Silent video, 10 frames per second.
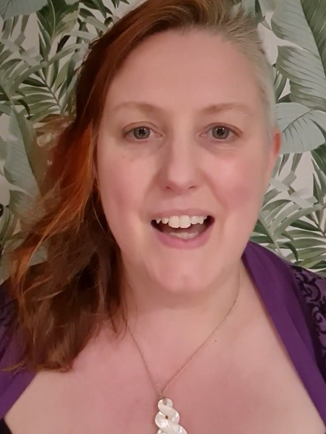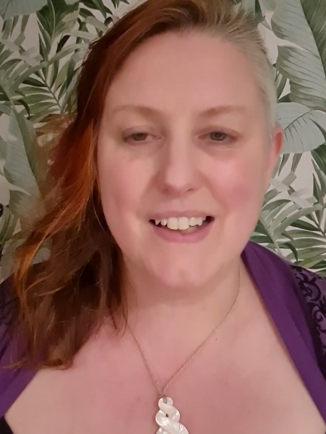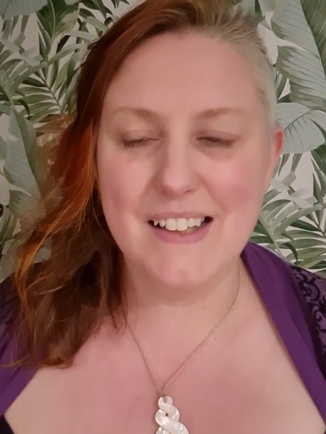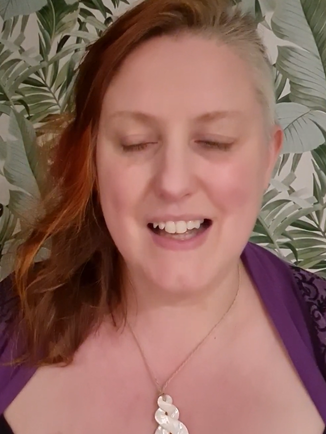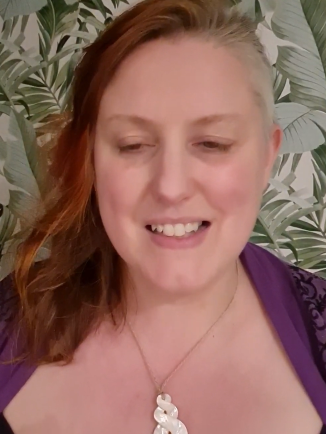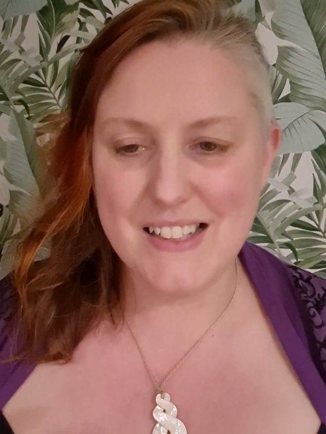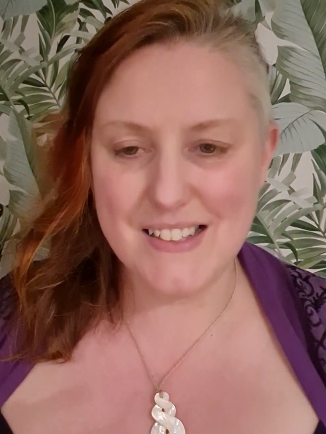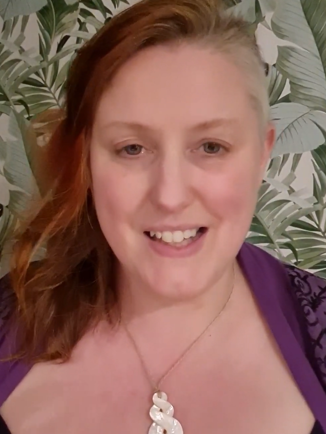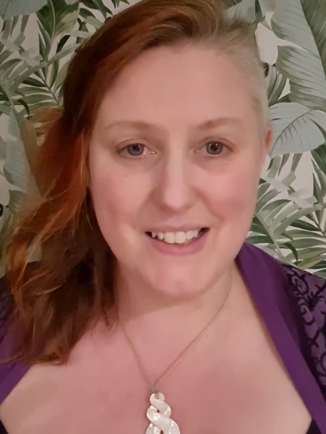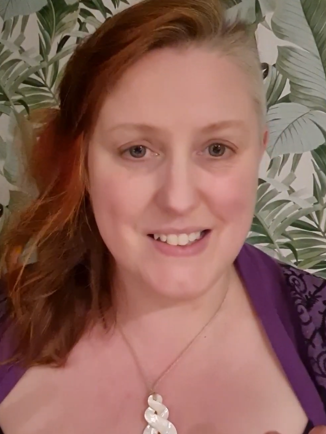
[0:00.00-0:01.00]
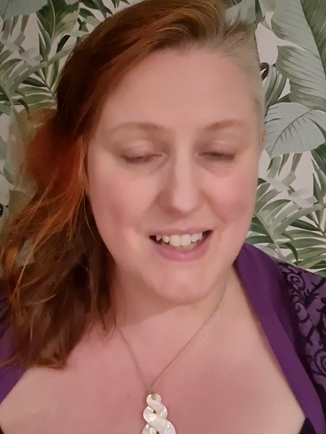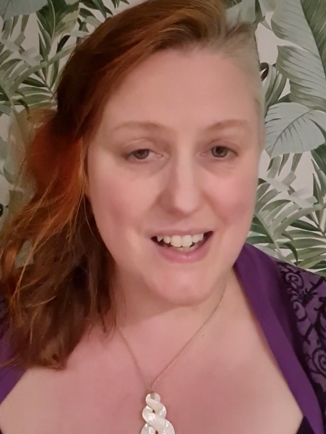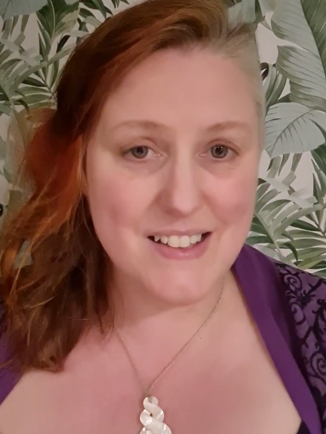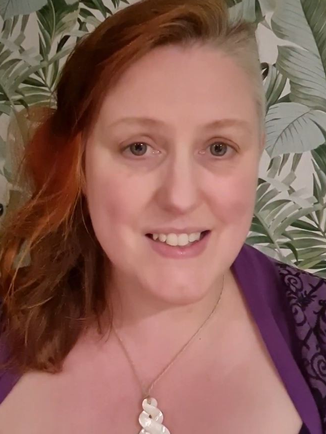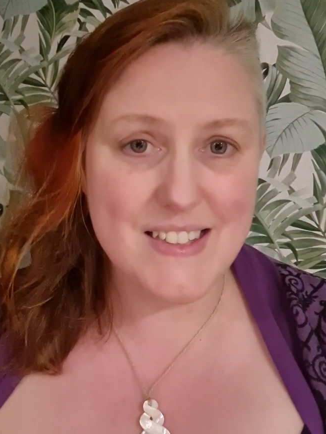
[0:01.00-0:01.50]
classes in
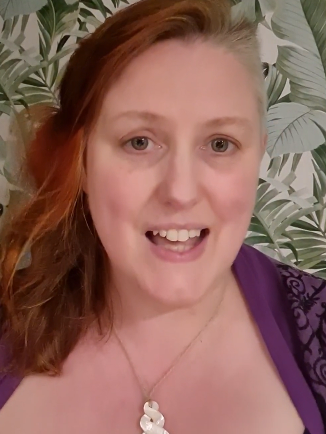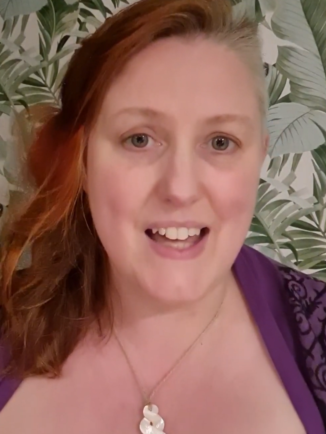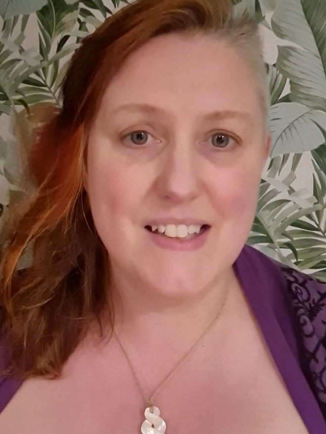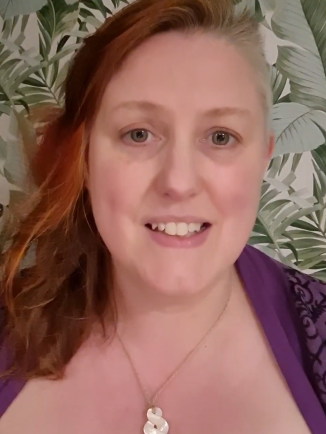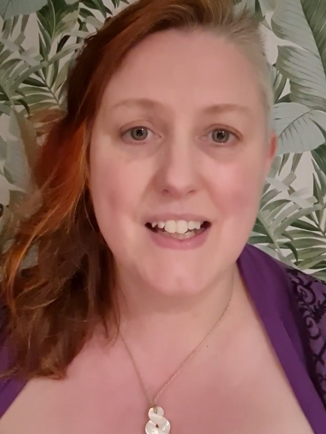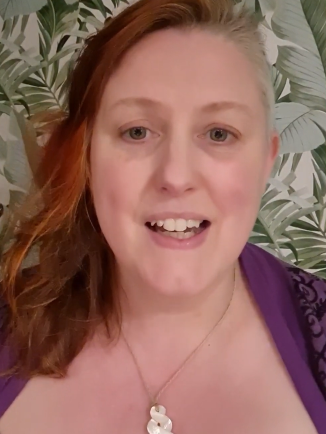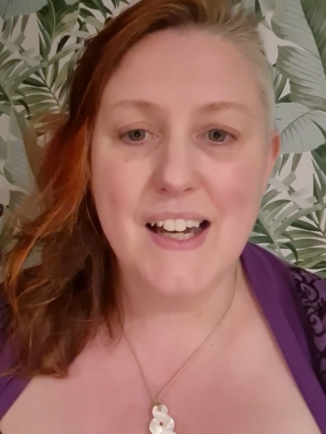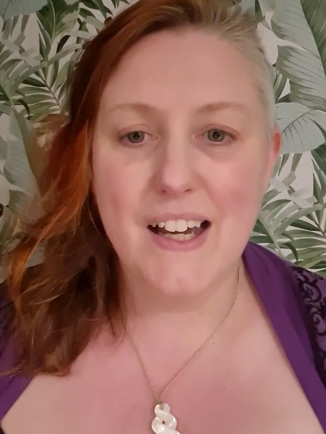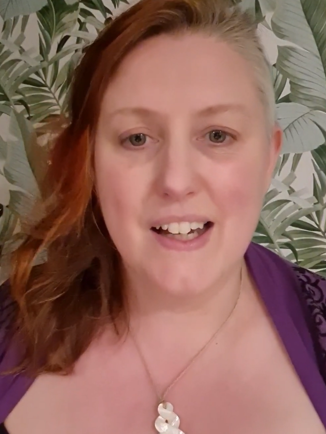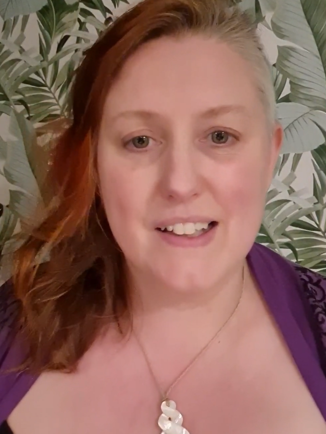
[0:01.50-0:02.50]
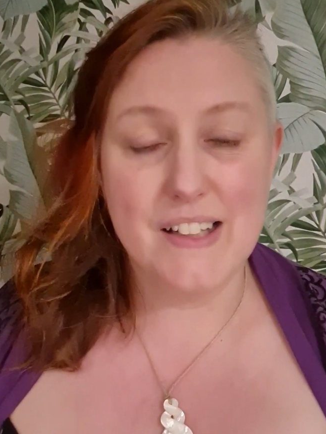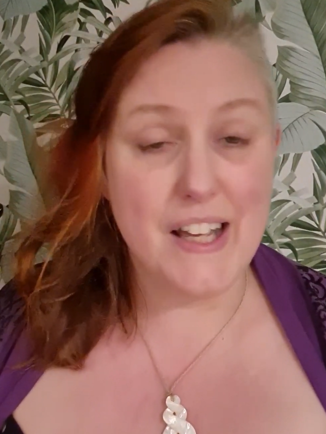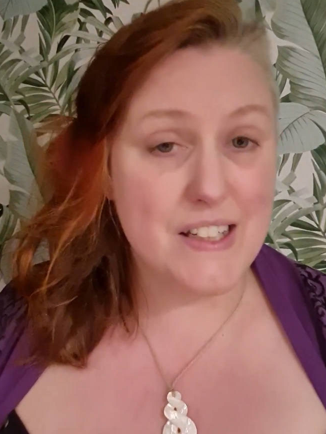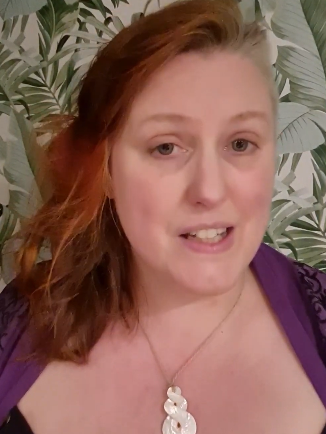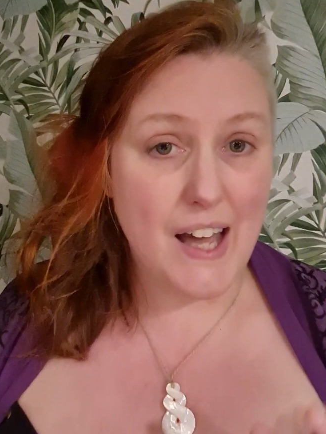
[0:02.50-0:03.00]
dance and
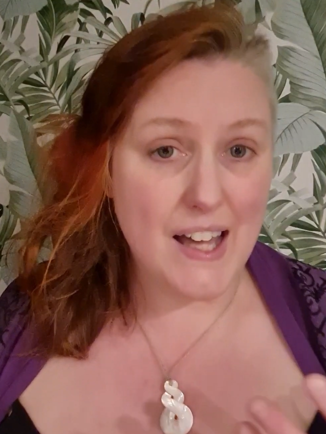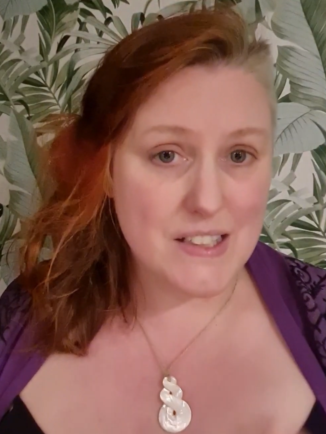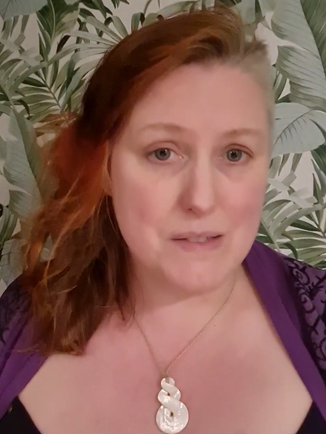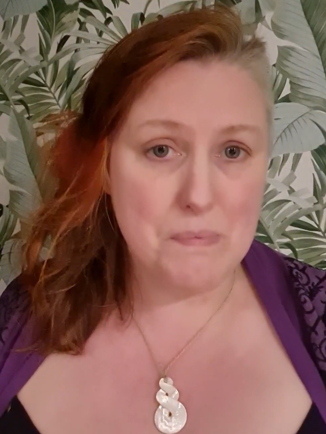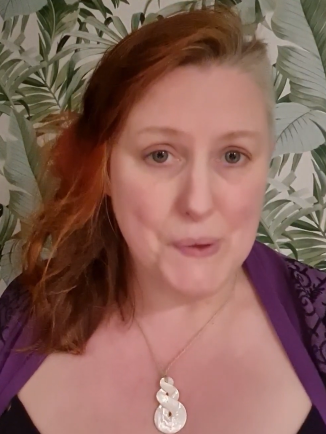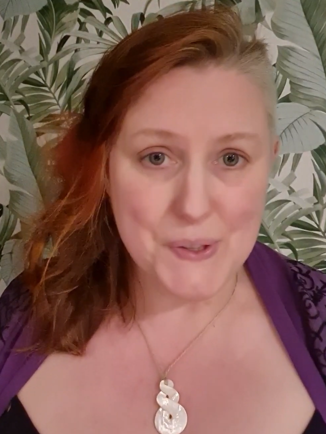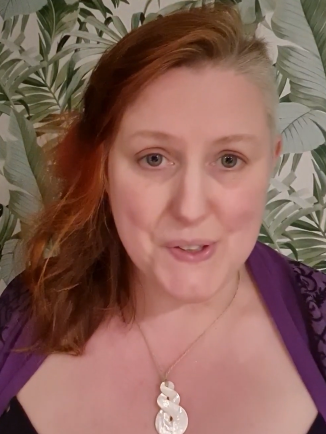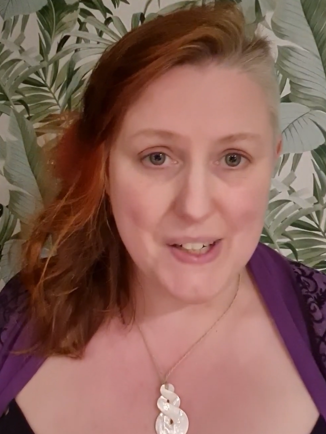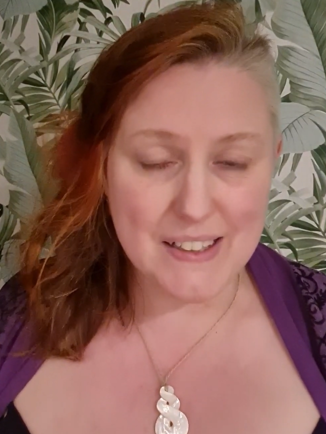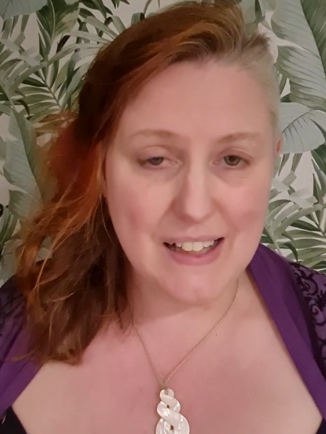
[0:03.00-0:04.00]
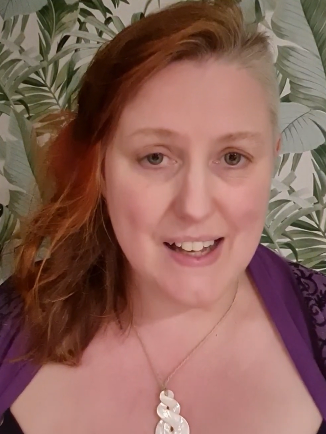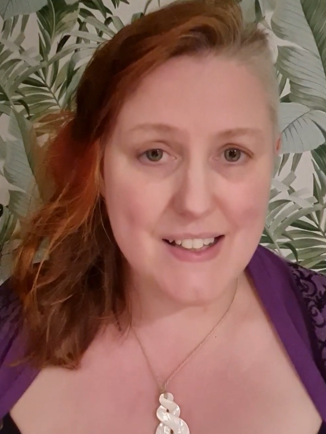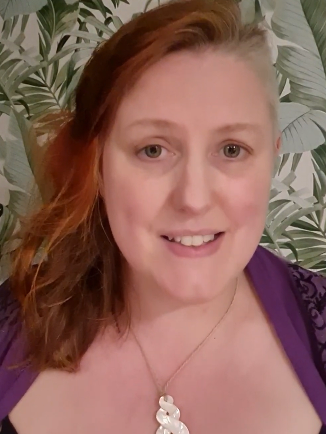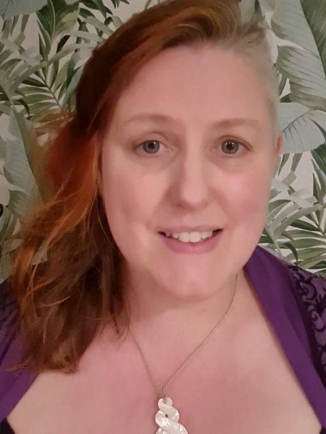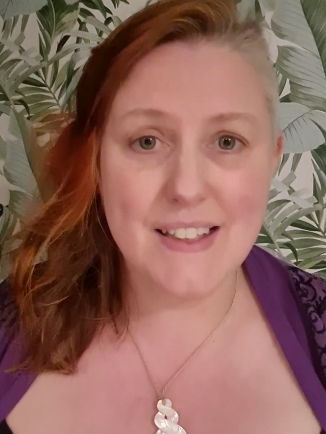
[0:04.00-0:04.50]
hand embroidery
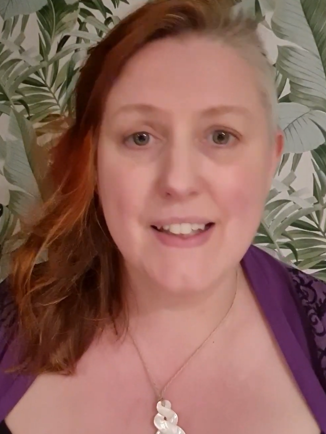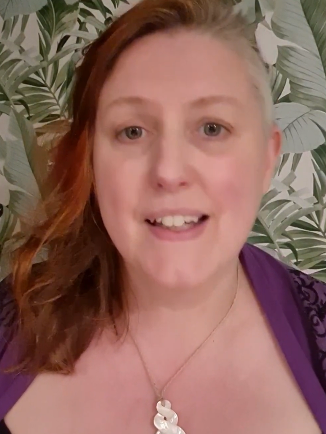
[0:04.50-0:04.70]
class.